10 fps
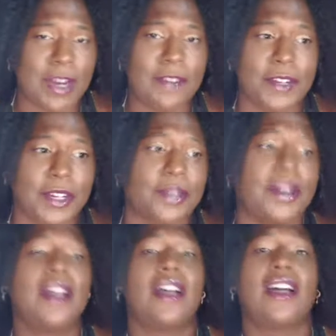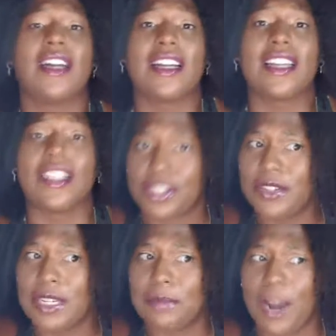to pray for you because
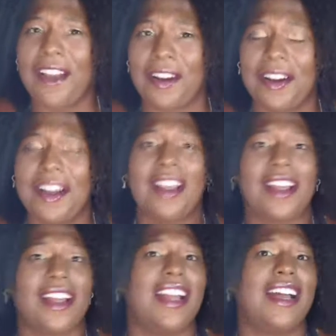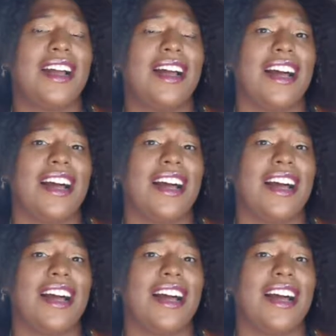you need prayer. But